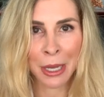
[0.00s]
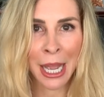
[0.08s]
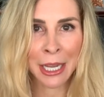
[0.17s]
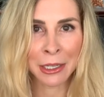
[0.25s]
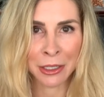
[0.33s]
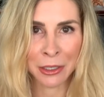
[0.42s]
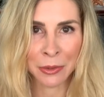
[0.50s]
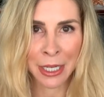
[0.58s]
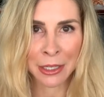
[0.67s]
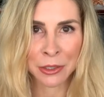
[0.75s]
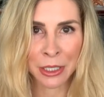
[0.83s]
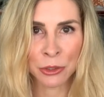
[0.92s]
I use
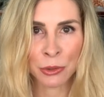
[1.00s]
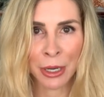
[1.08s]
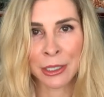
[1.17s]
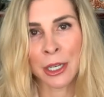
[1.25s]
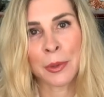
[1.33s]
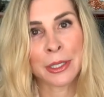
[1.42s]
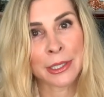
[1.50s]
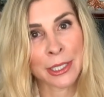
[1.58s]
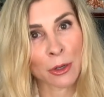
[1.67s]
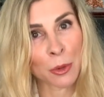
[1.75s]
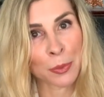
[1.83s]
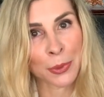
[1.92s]
actually tretinoin
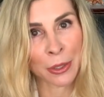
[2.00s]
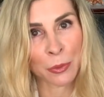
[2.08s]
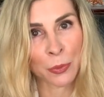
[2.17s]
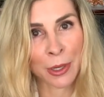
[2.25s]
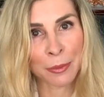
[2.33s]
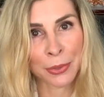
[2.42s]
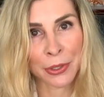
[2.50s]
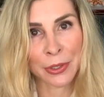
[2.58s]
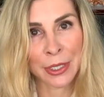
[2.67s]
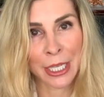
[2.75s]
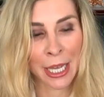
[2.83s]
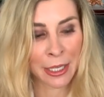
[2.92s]

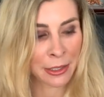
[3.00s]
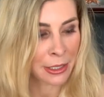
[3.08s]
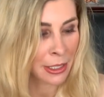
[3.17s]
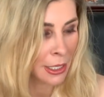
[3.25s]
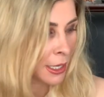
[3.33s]
0.1%.